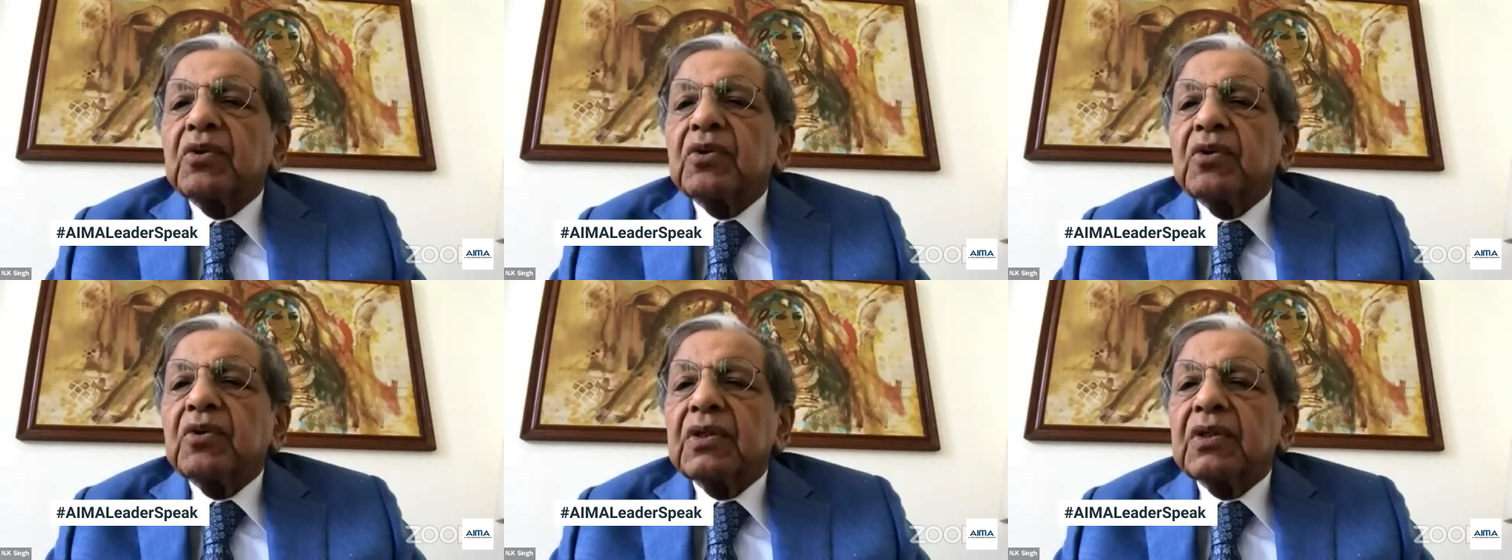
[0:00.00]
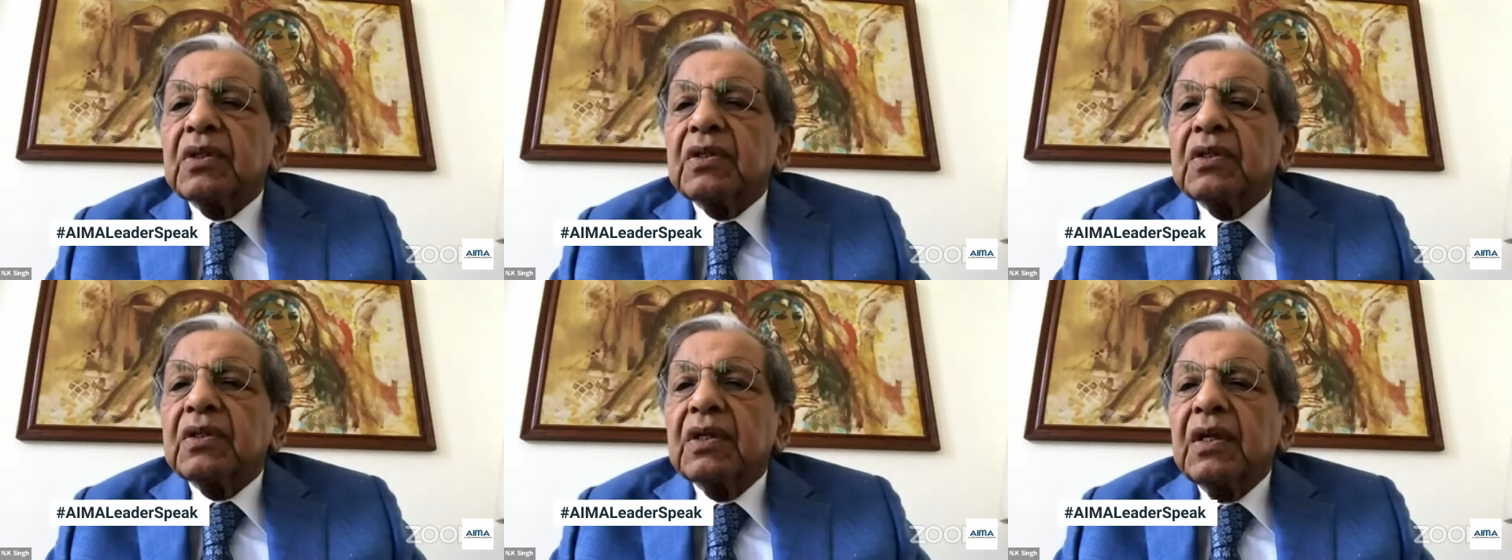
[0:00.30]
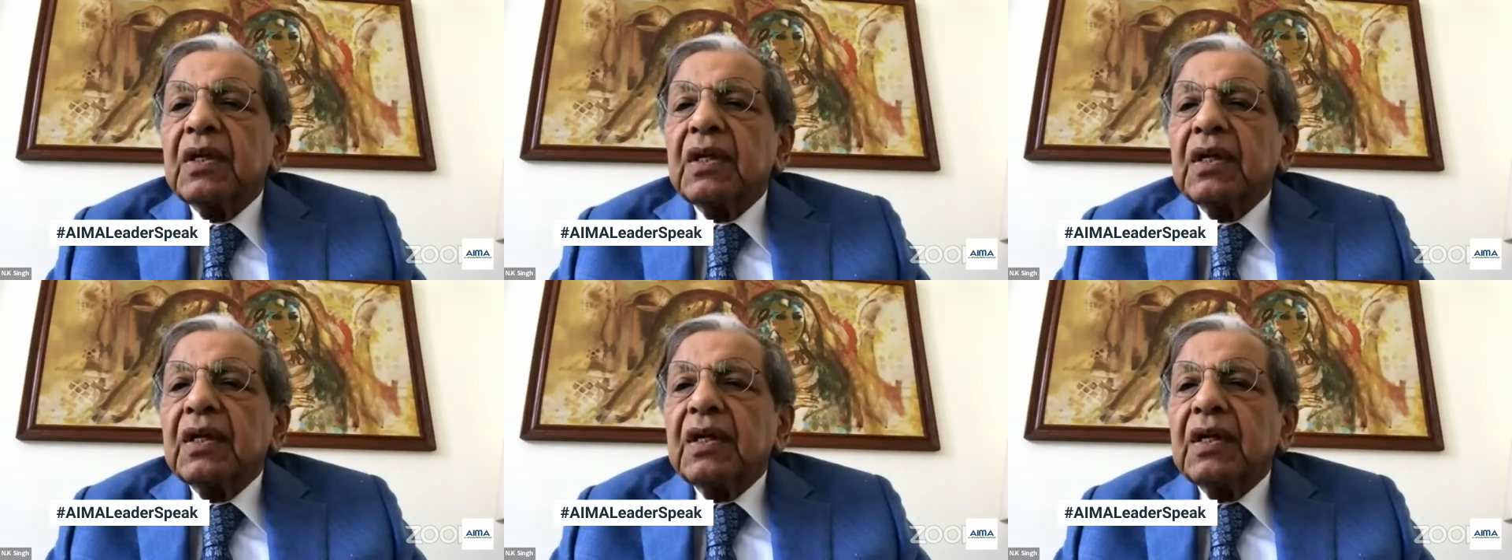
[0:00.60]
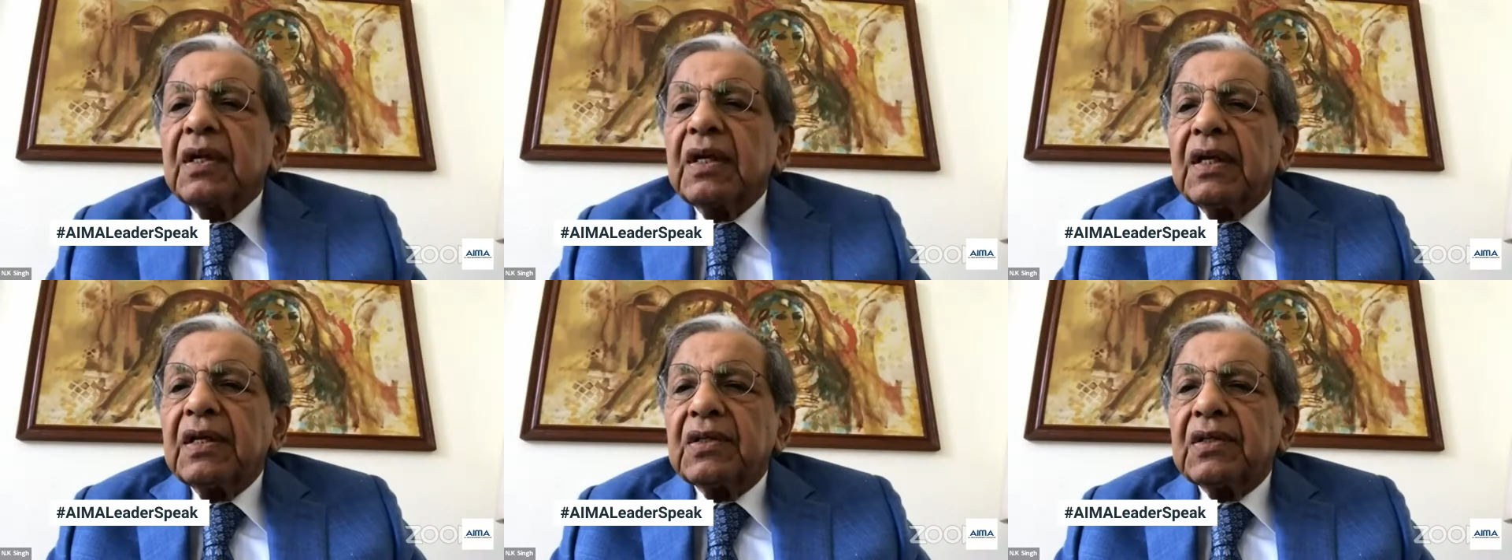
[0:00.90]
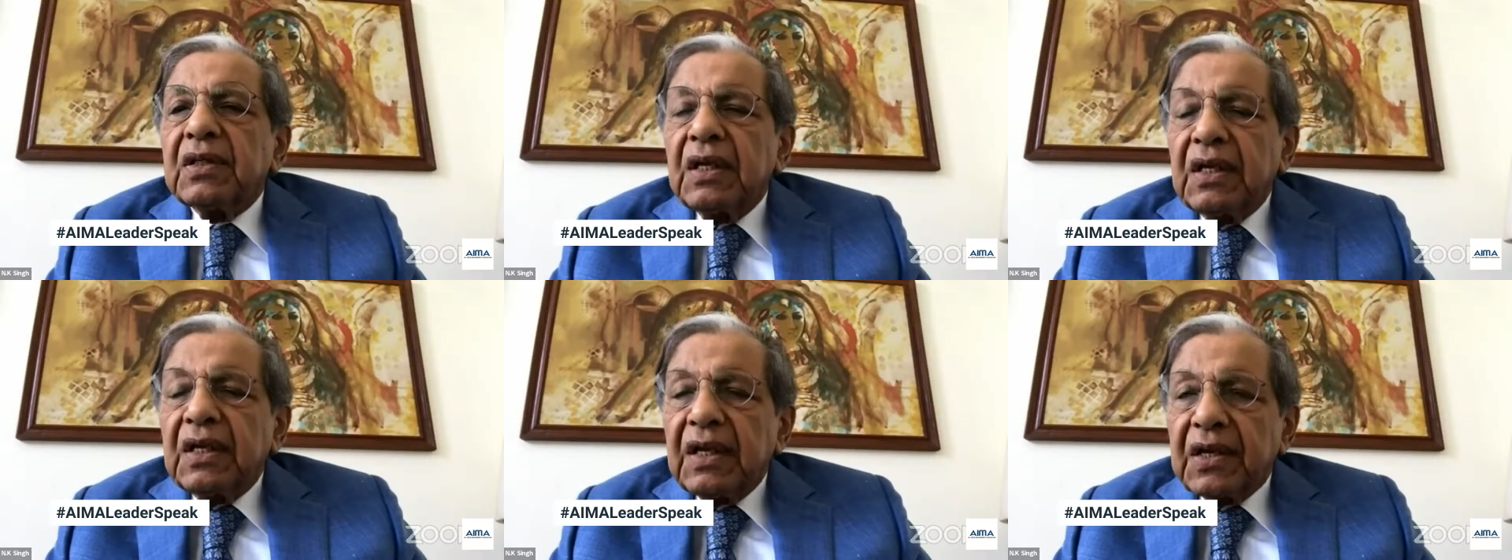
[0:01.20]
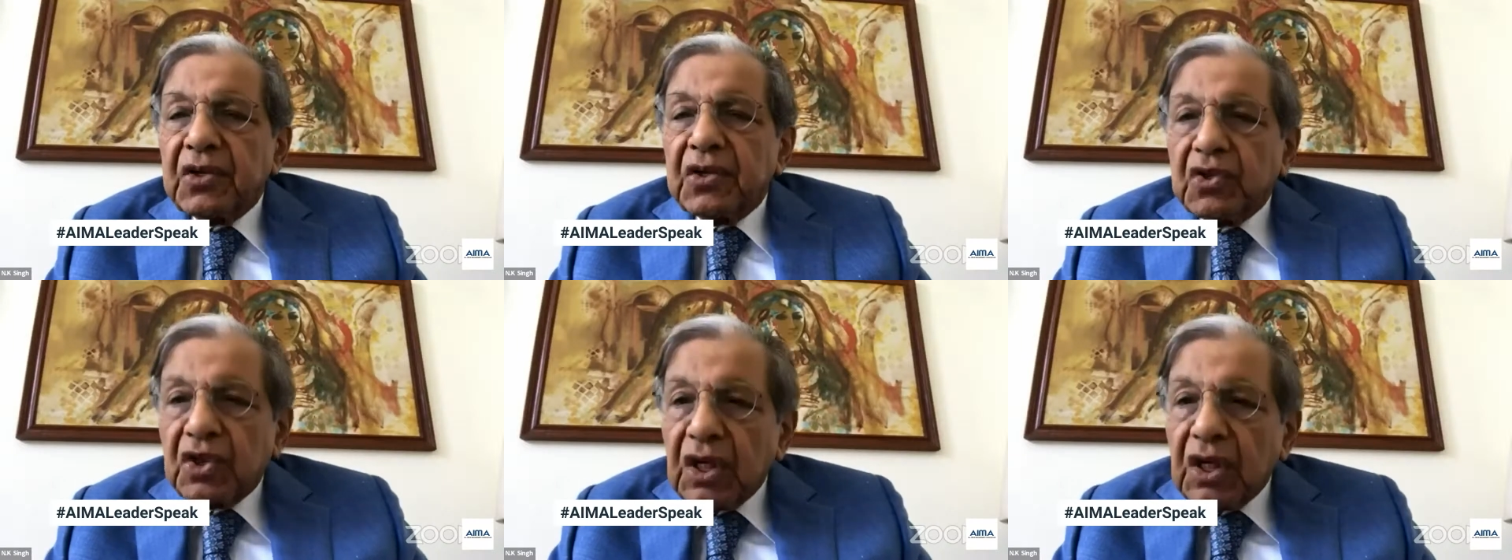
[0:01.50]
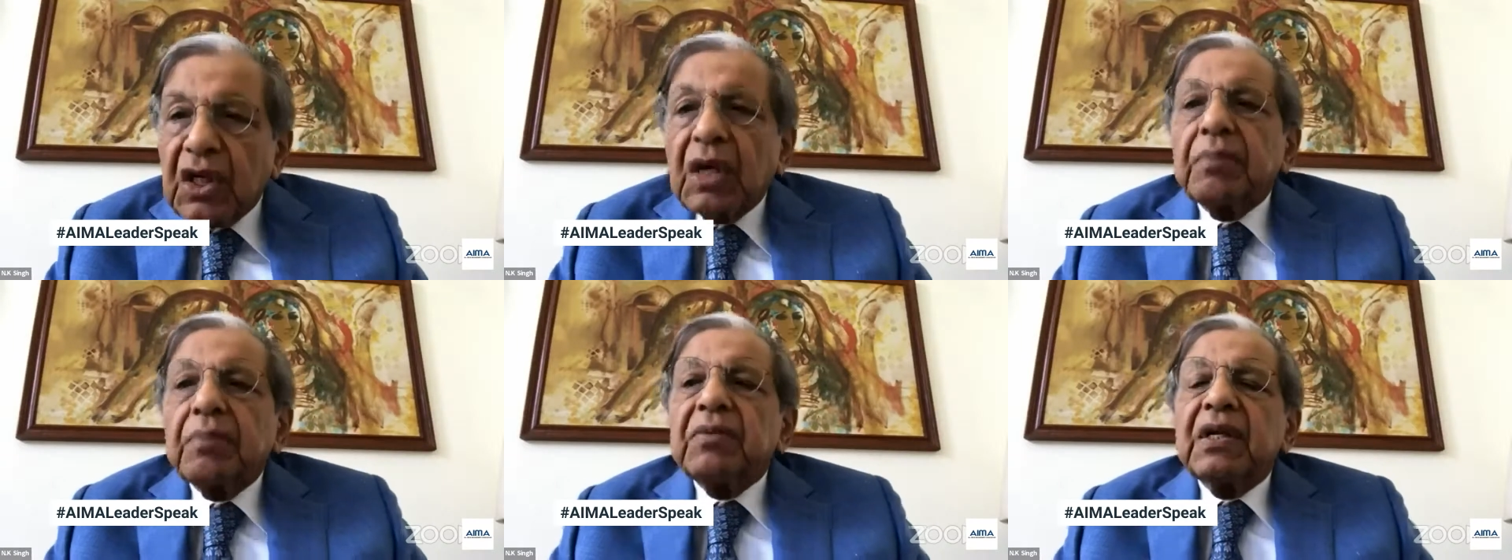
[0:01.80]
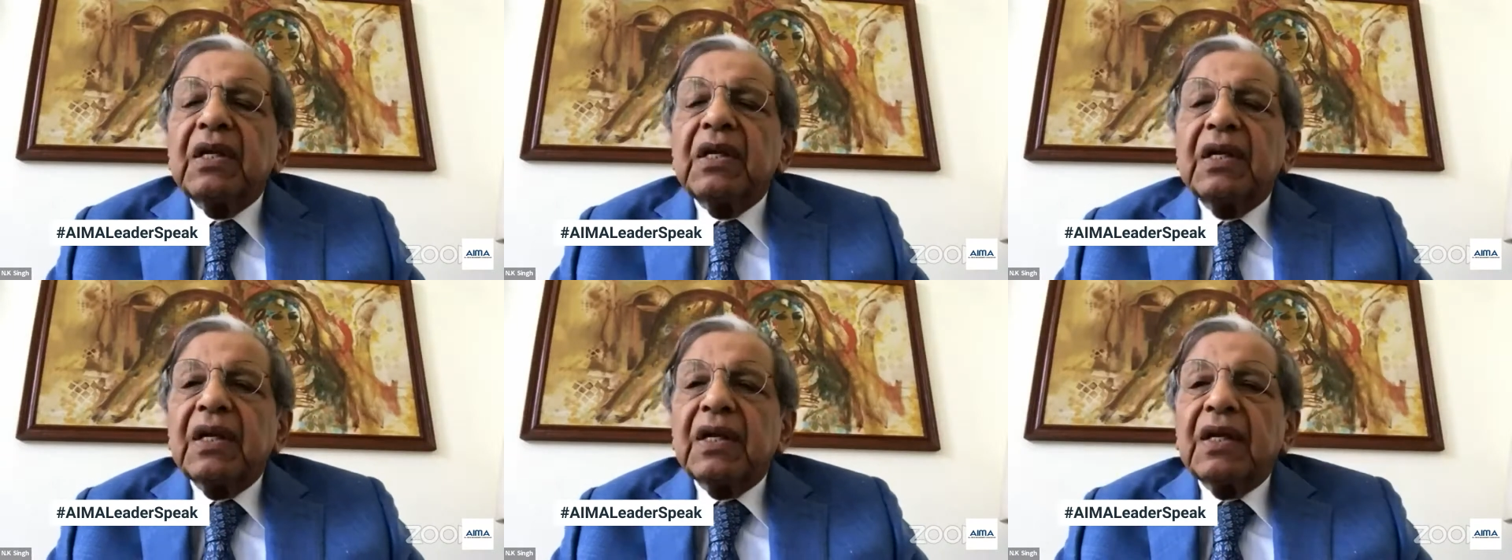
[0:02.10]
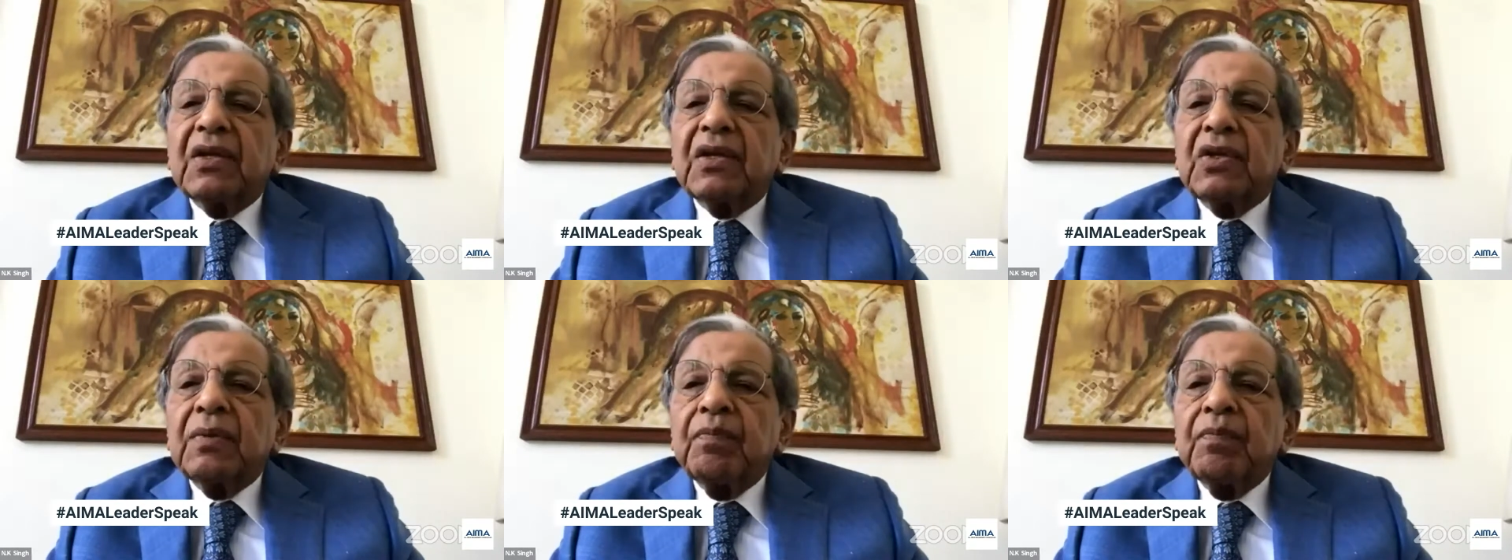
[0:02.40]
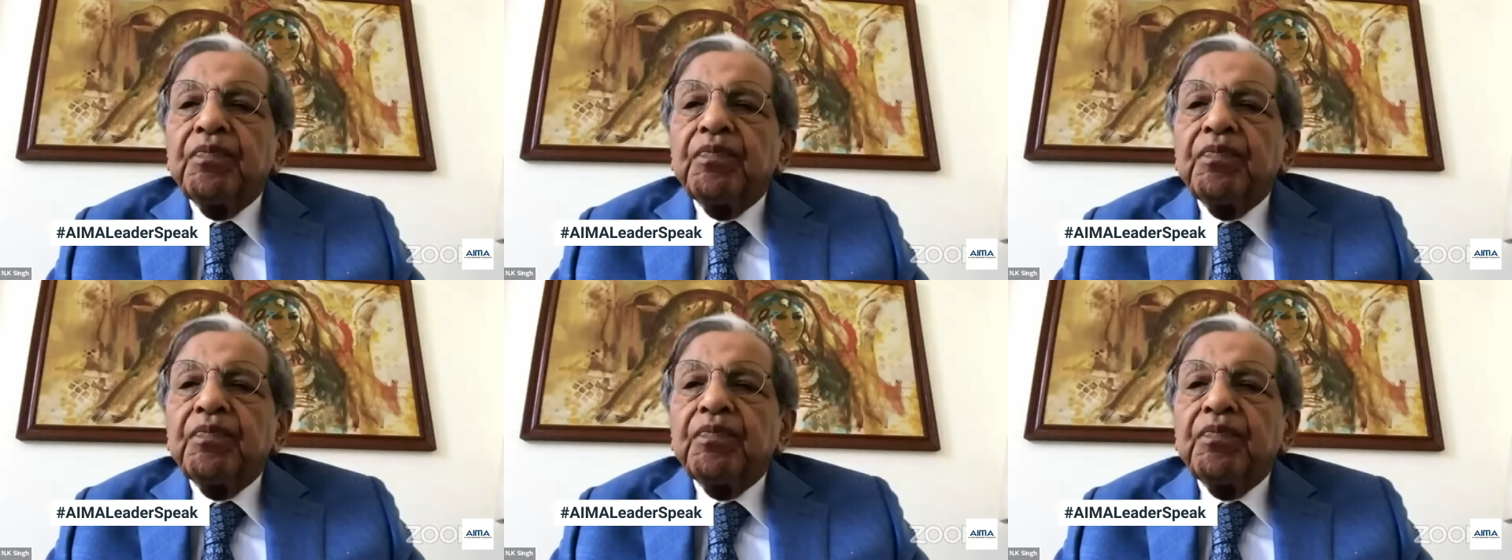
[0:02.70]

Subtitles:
process is inextricably linked